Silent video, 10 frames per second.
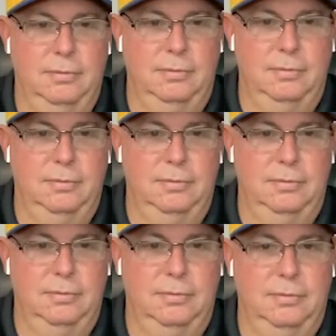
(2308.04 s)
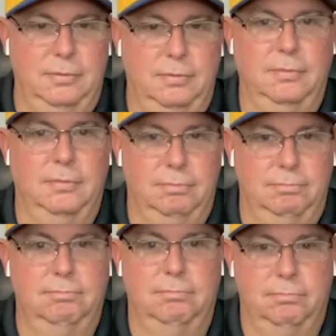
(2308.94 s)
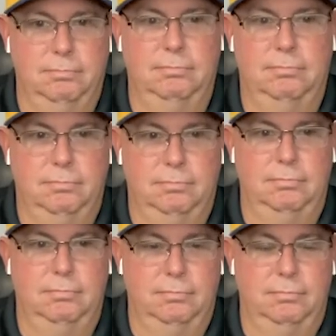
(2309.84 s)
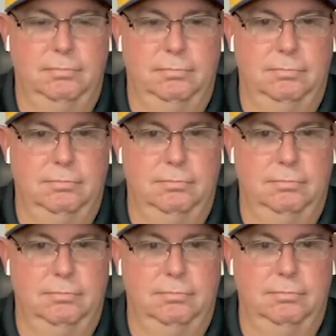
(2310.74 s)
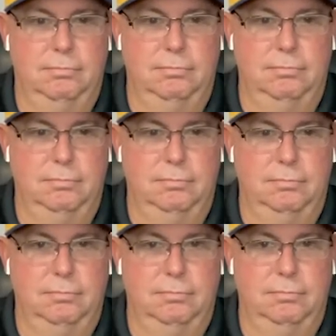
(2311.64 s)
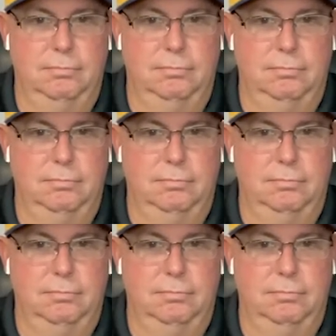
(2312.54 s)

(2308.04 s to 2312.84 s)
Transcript: (silent)